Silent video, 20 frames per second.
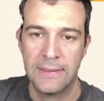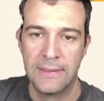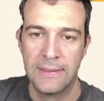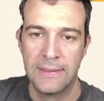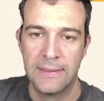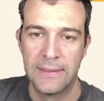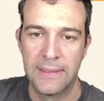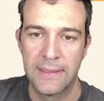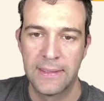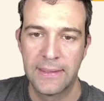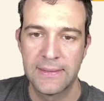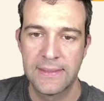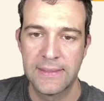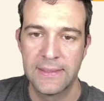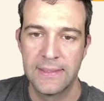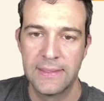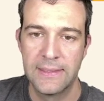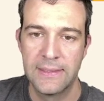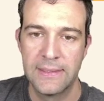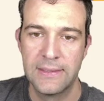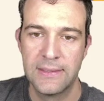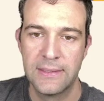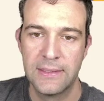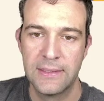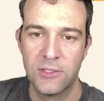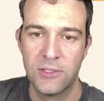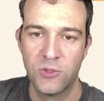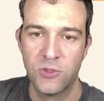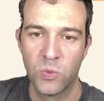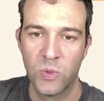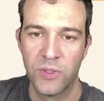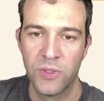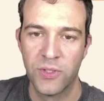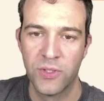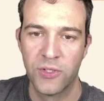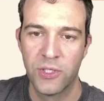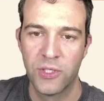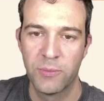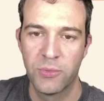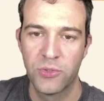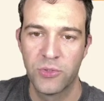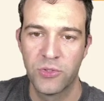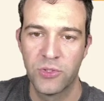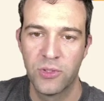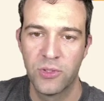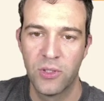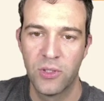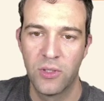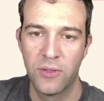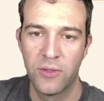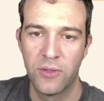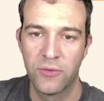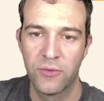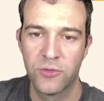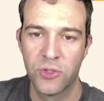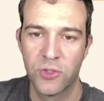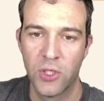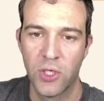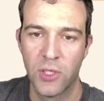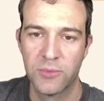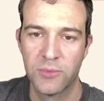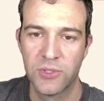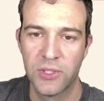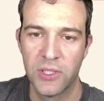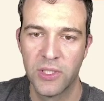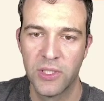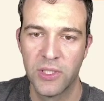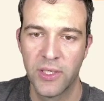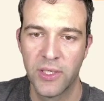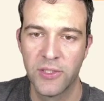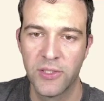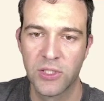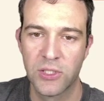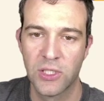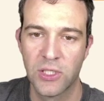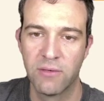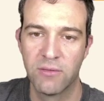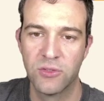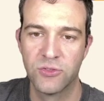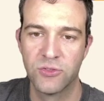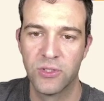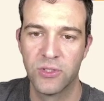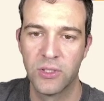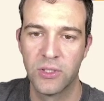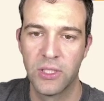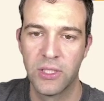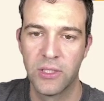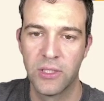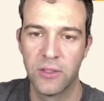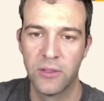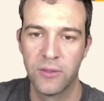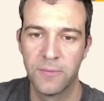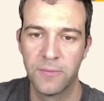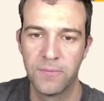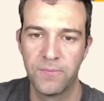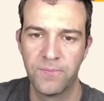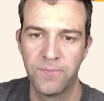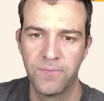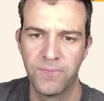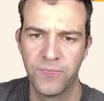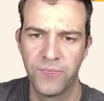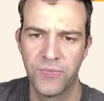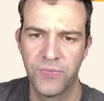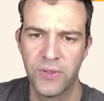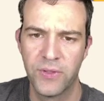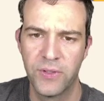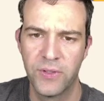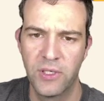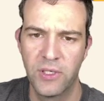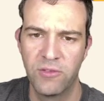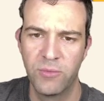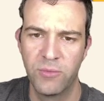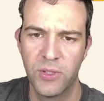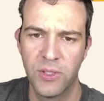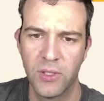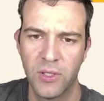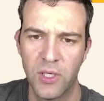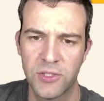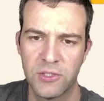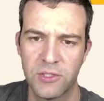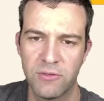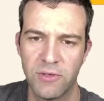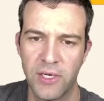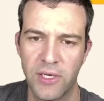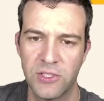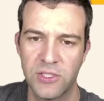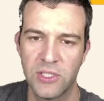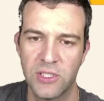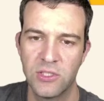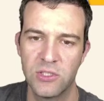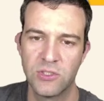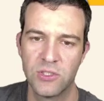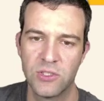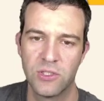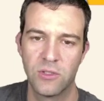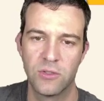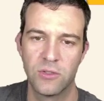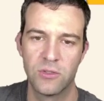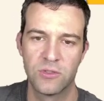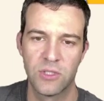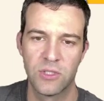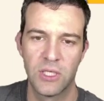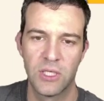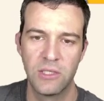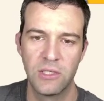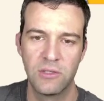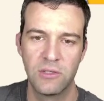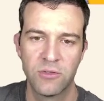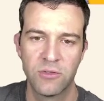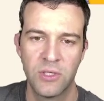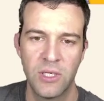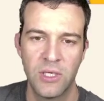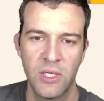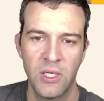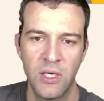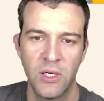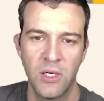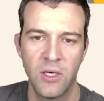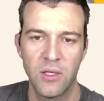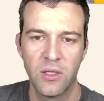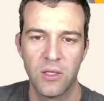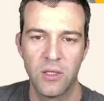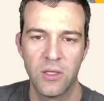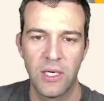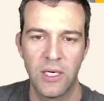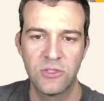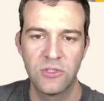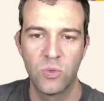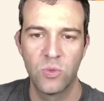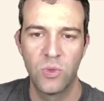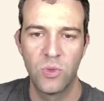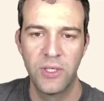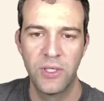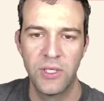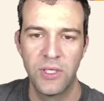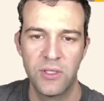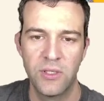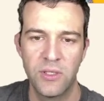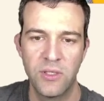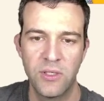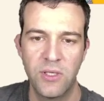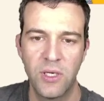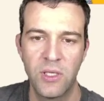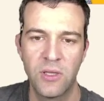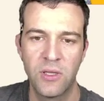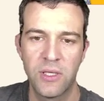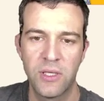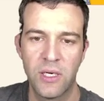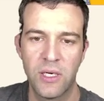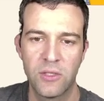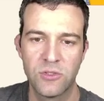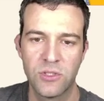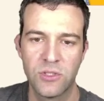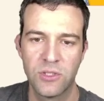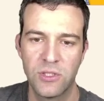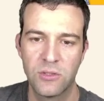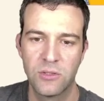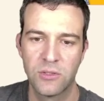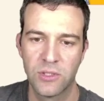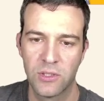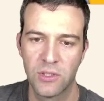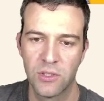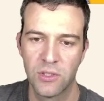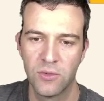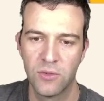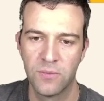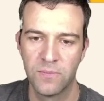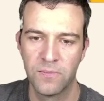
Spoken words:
An ice age is when the temperature on Earth drops and ice covers the land. There have been lots of ice ages in Earth's life. The last one ended 10,000 years ago.